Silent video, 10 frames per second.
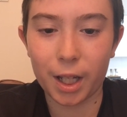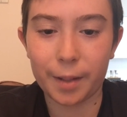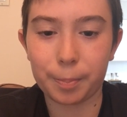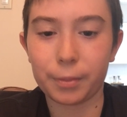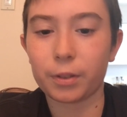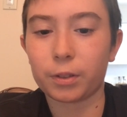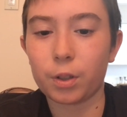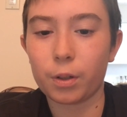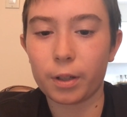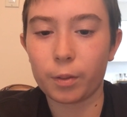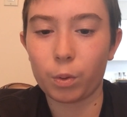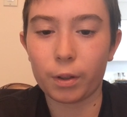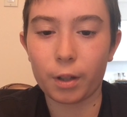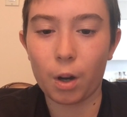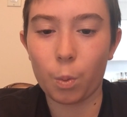up the
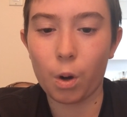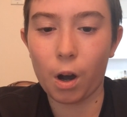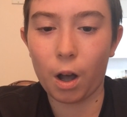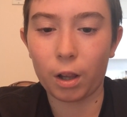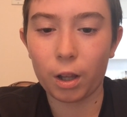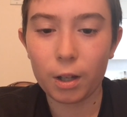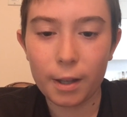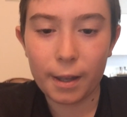a wall